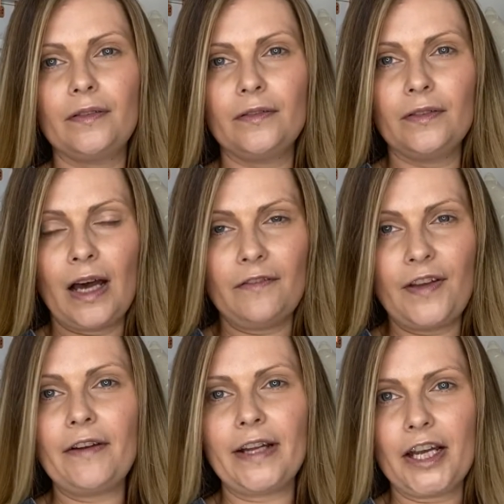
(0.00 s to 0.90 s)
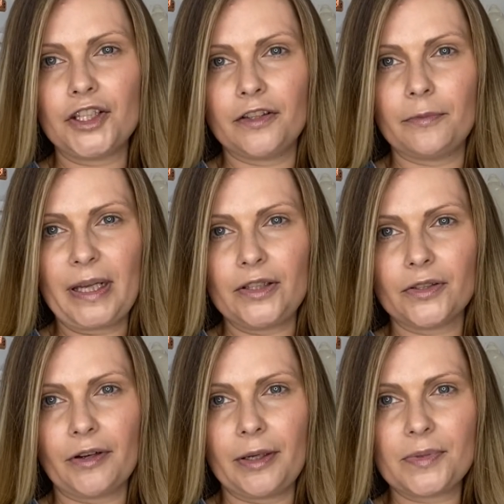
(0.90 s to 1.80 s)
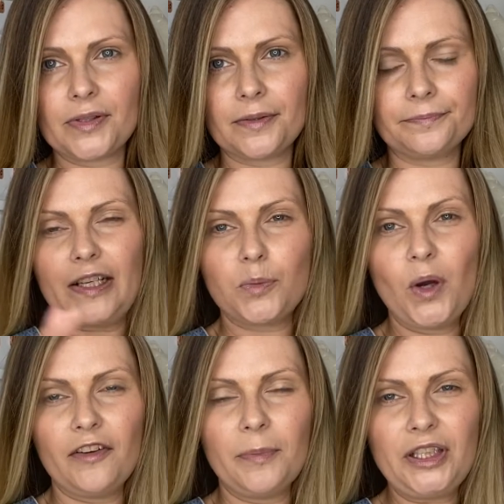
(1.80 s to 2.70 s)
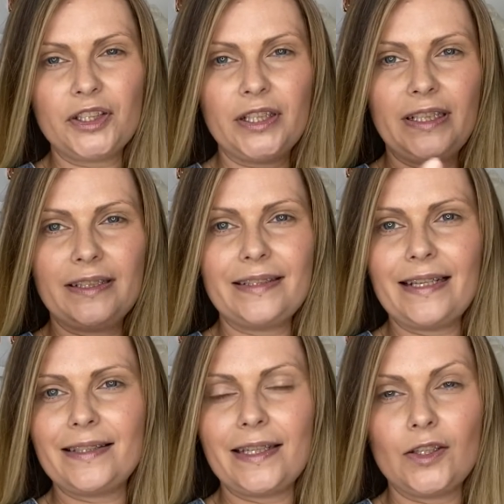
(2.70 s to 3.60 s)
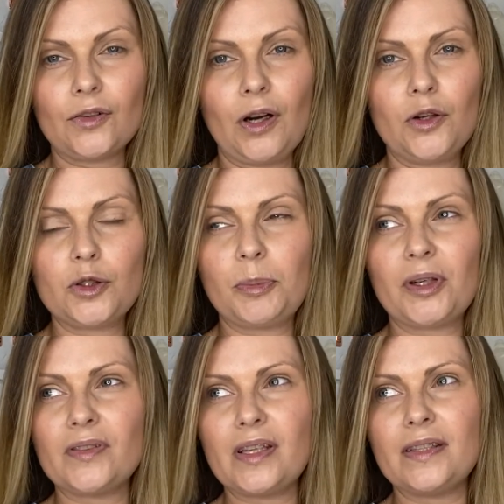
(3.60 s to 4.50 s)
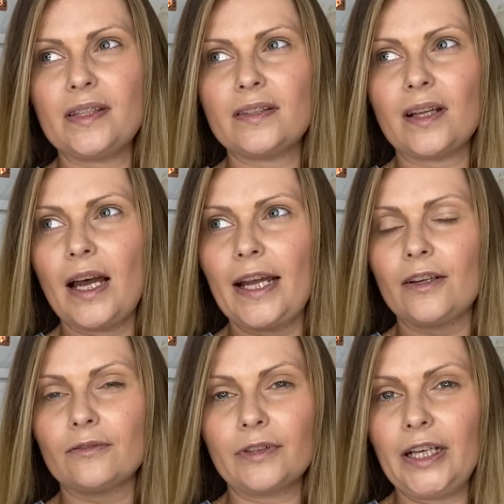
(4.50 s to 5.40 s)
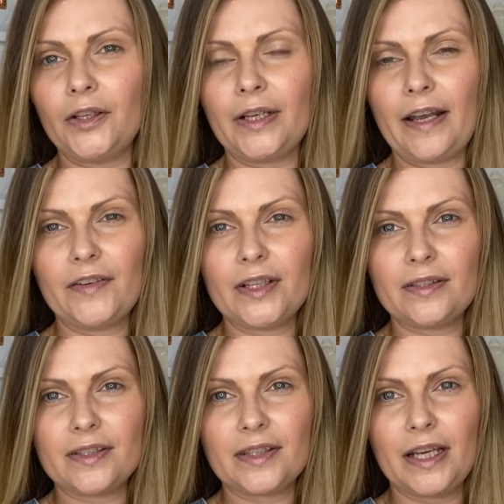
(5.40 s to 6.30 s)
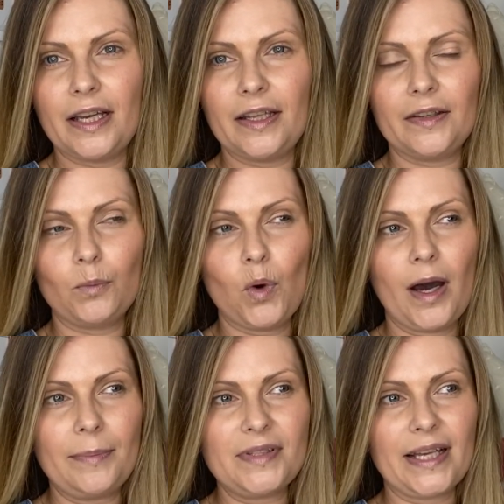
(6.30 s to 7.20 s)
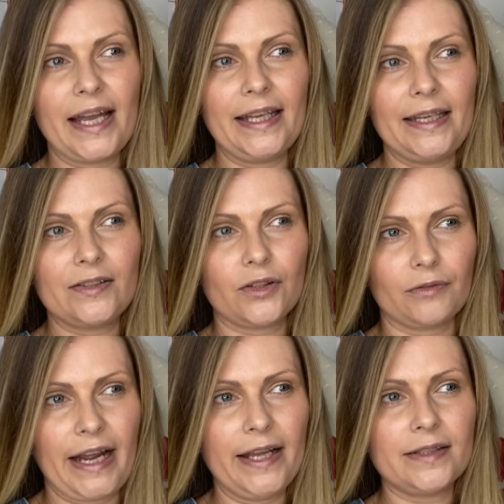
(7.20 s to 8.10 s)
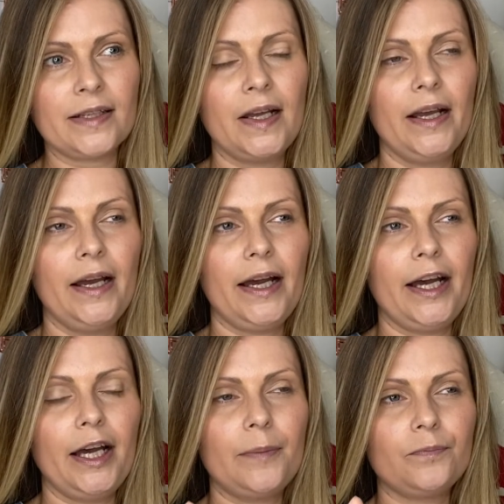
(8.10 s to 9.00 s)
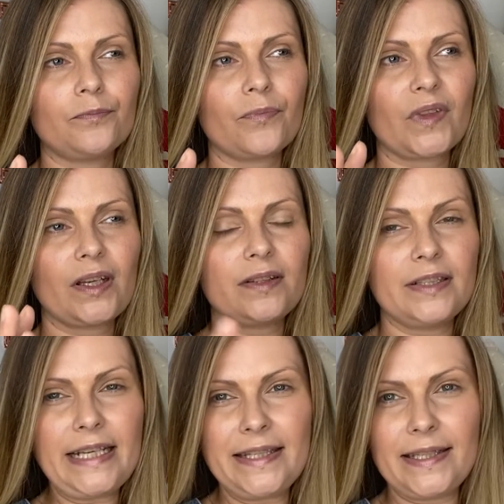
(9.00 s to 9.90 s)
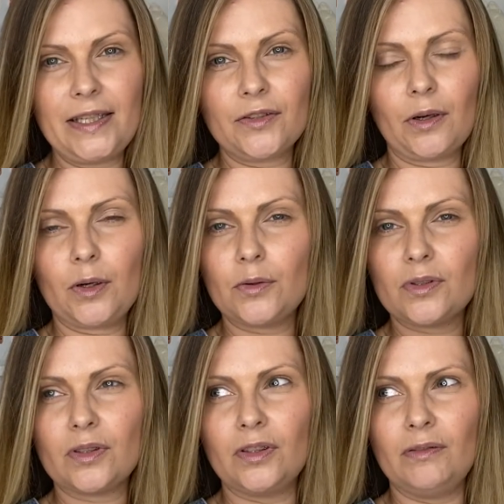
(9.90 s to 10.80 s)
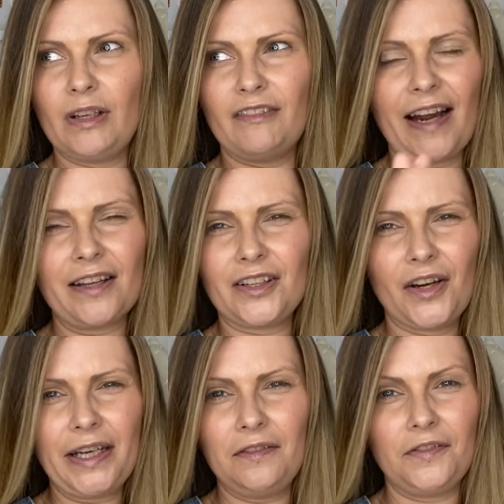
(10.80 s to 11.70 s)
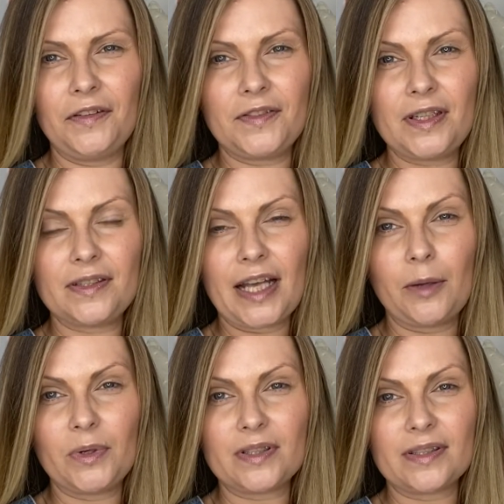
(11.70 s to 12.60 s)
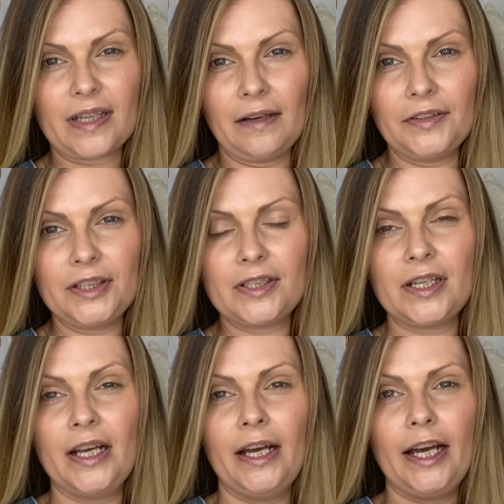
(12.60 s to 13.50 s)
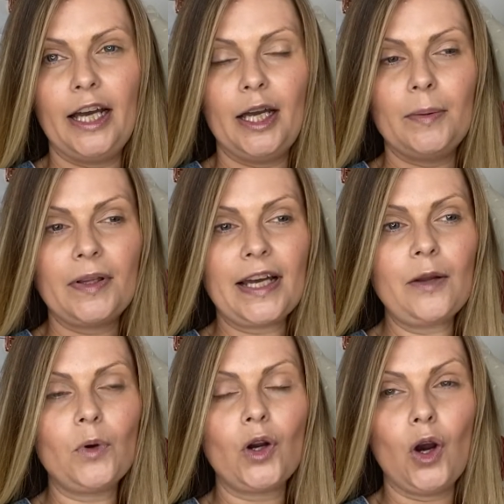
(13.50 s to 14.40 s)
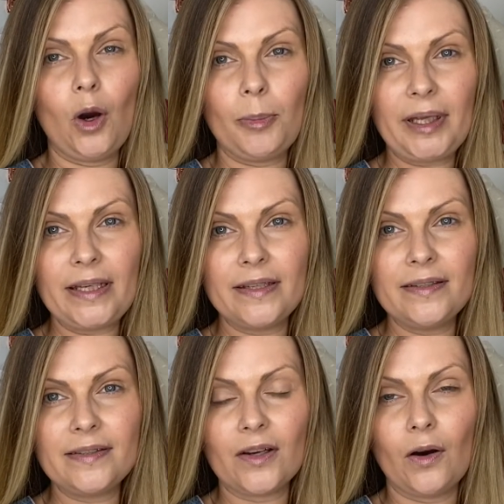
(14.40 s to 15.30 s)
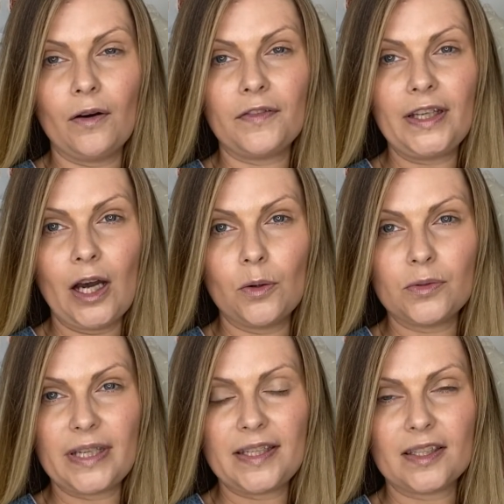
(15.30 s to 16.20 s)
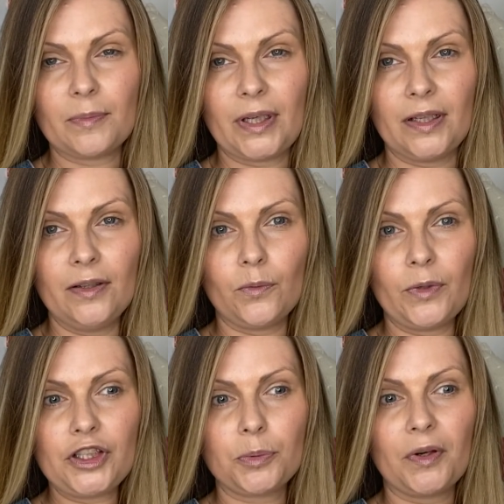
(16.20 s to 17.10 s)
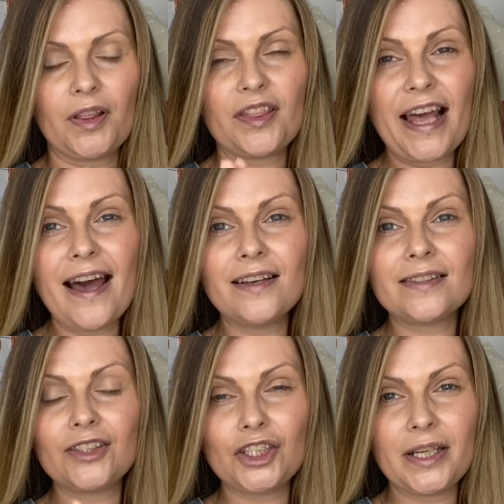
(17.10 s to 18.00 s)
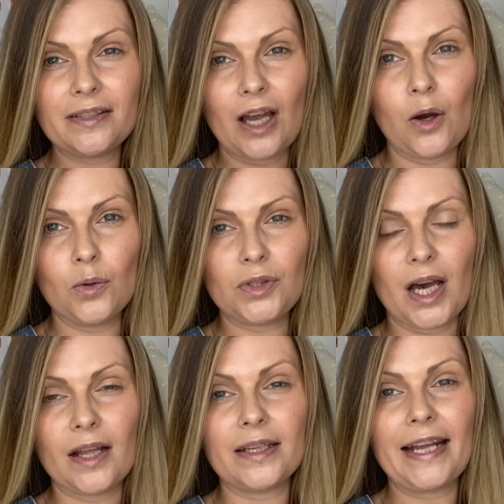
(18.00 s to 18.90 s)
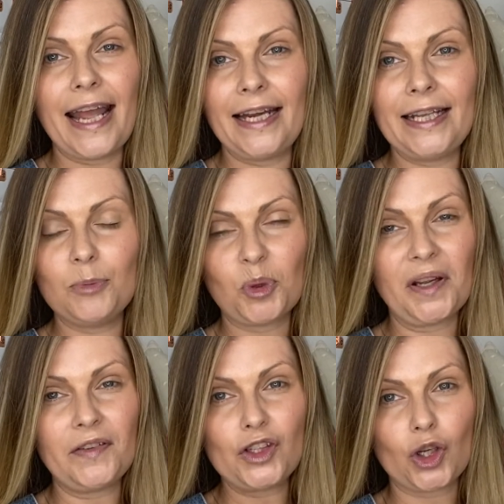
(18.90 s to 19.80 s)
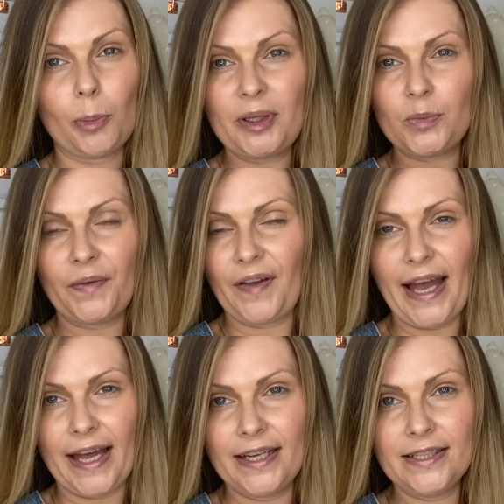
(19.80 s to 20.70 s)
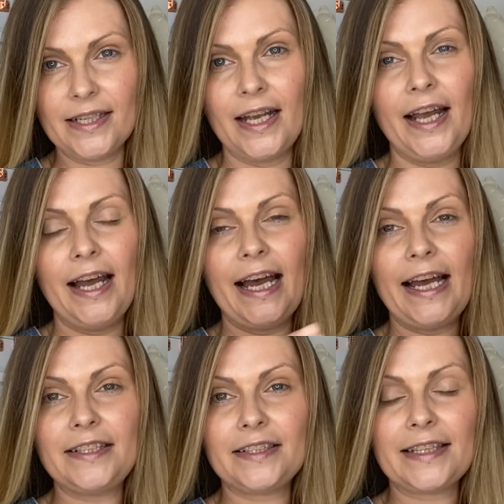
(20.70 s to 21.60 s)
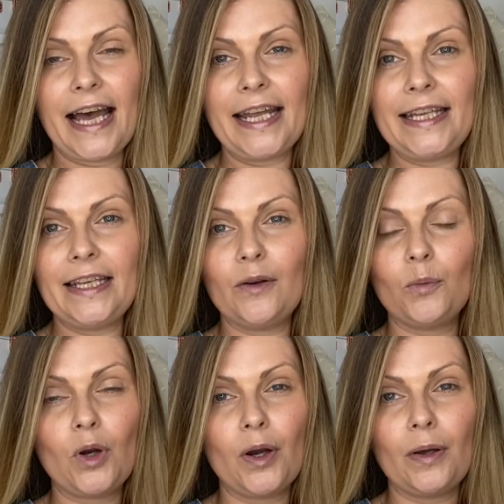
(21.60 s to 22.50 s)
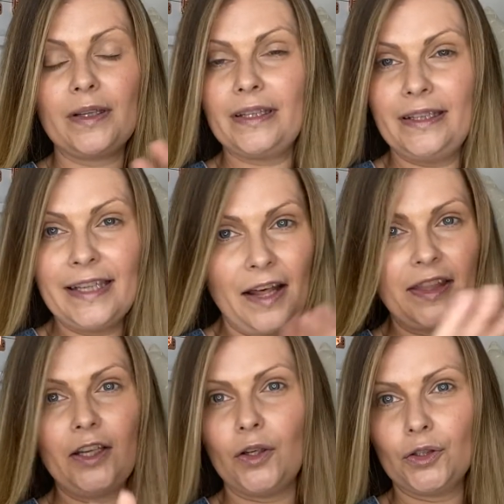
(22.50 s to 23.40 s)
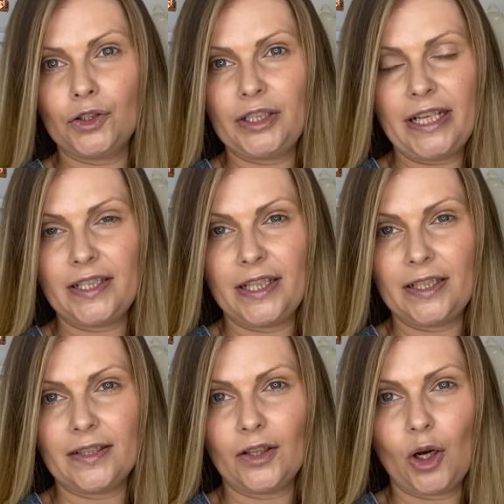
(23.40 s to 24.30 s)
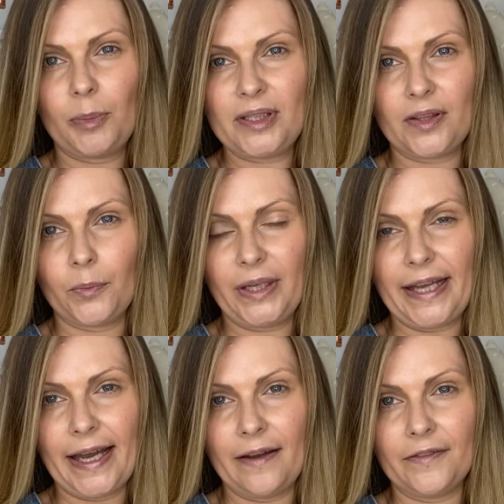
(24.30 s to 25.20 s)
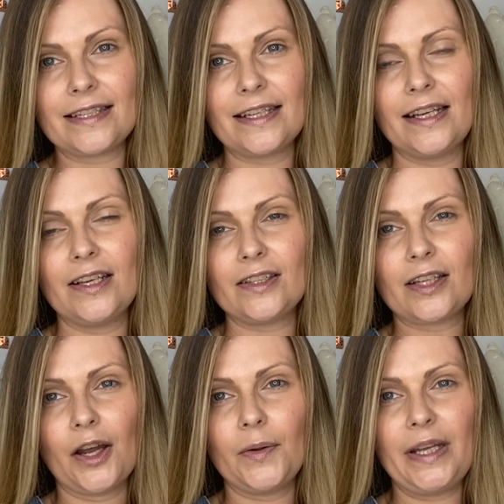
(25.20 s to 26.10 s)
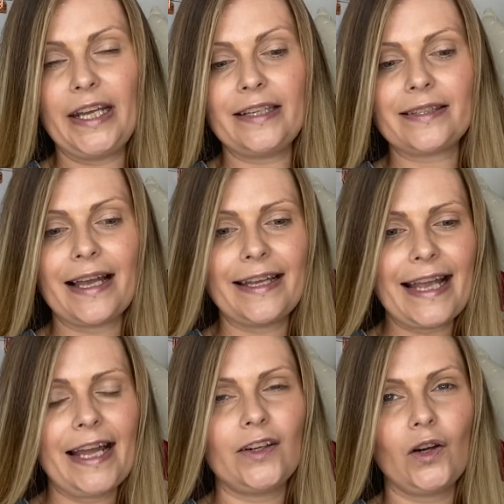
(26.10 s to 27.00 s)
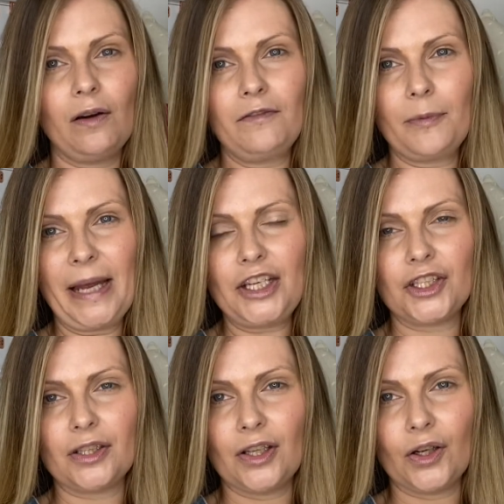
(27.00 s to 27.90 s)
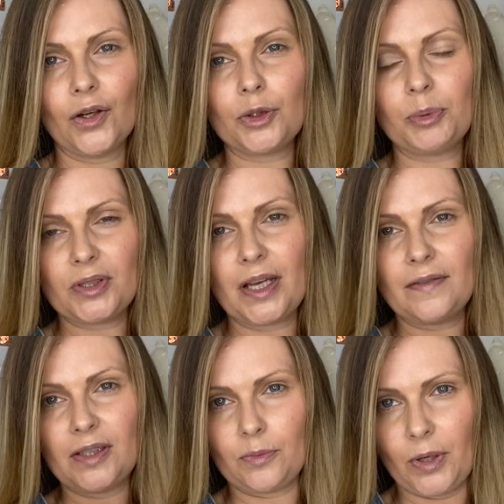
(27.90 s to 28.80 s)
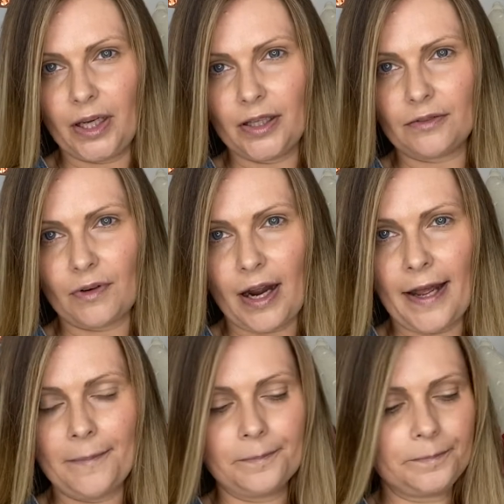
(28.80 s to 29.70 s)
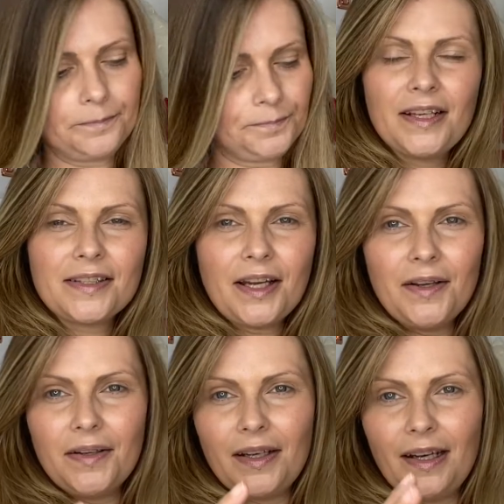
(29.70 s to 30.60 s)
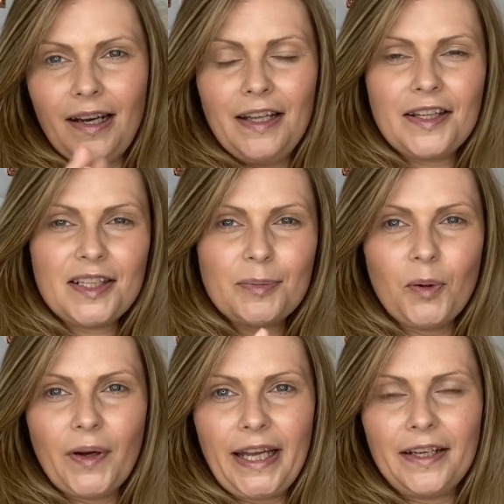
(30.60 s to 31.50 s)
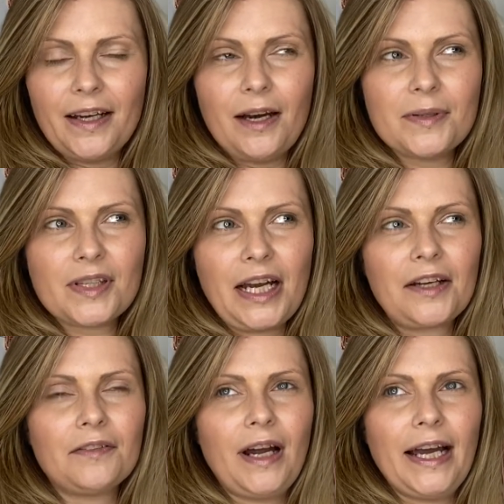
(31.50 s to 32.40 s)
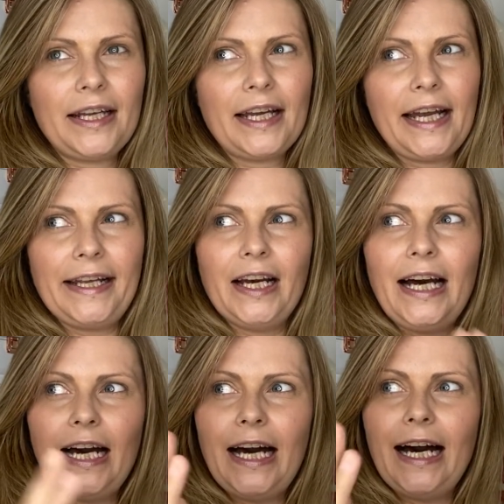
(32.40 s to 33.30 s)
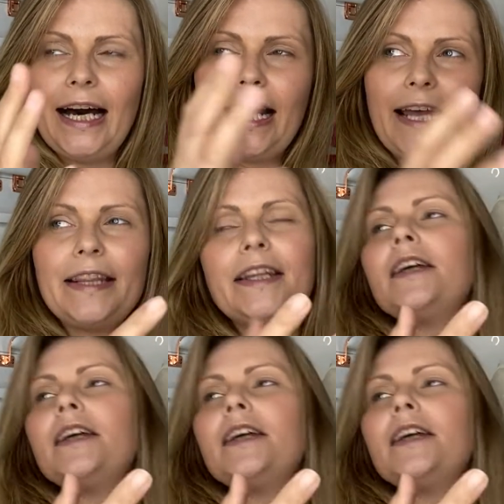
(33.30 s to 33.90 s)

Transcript: like variation of manuscripts. It's worth mentioning the Dead Sea Scrolls because this is like really good evidence that what I'm saying is correct. Um, the Dead Sea Scrolls around the 1950s, they were discovered. Um, they were copies of the Old Testament, which were a thousand years older than any previous copies we've had. And they were, nothing contradicted the copies that we have. So it's again confirmation that God preserves his word, right? So at this point, I was like, right, okay, I, the,